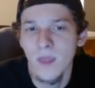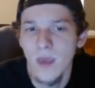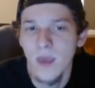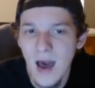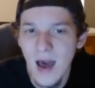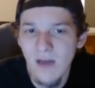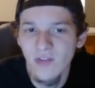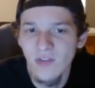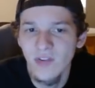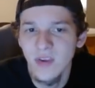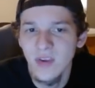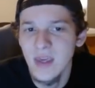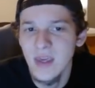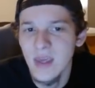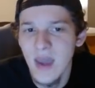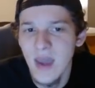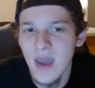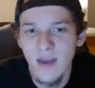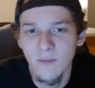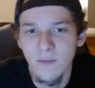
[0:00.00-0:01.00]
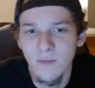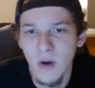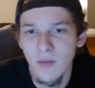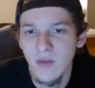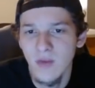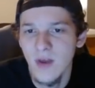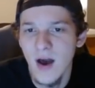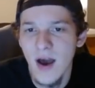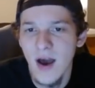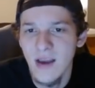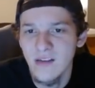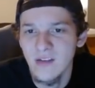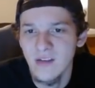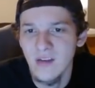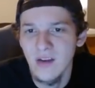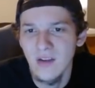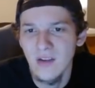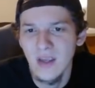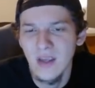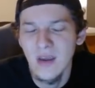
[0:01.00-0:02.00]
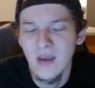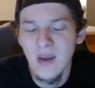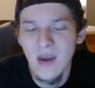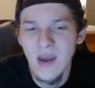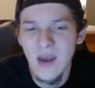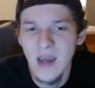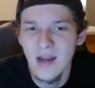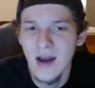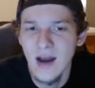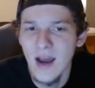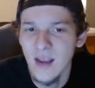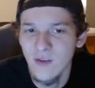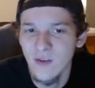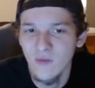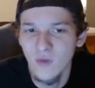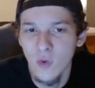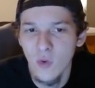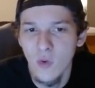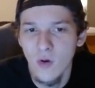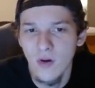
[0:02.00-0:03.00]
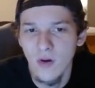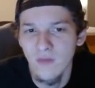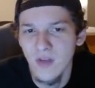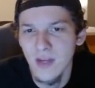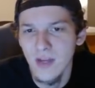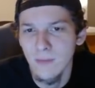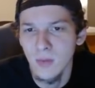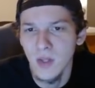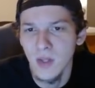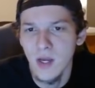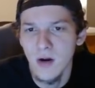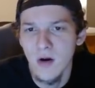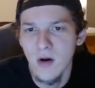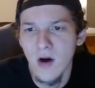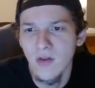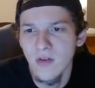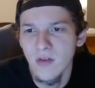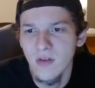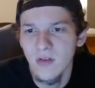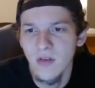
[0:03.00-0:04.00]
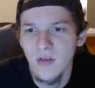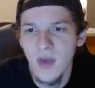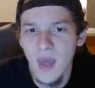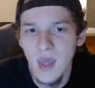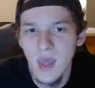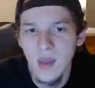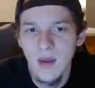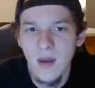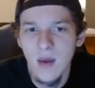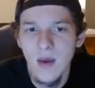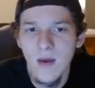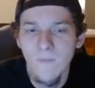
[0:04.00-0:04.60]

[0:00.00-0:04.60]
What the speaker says: Obviously, he has probably the highest ceiling and highest floor of any player on this slate.